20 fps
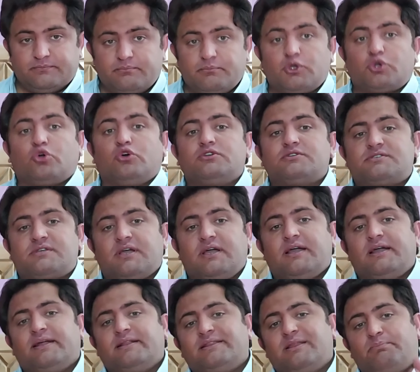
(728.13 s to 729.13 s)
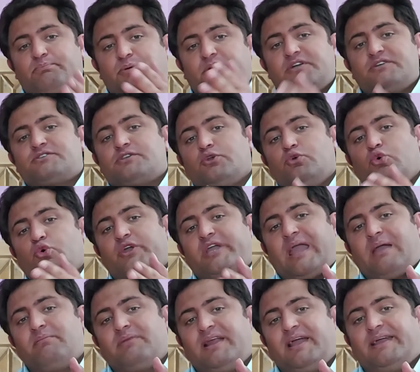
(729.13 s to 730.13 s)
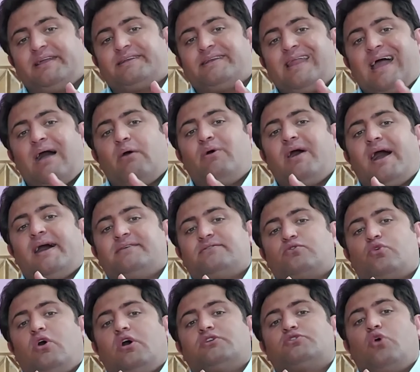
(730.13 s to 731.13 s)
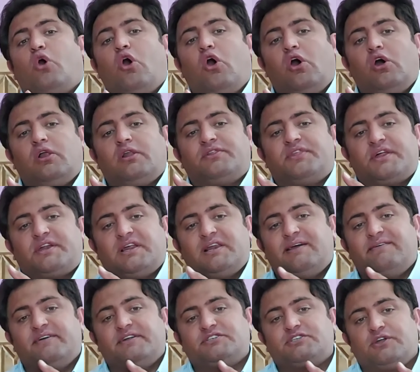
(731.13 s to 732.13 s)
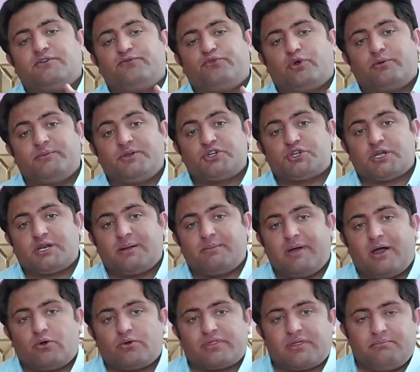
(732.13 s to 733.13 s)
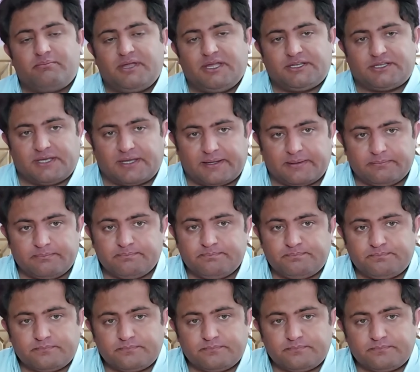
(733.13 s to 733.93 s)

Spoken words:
Because the person who came late now has got all the relevant information about the meeting.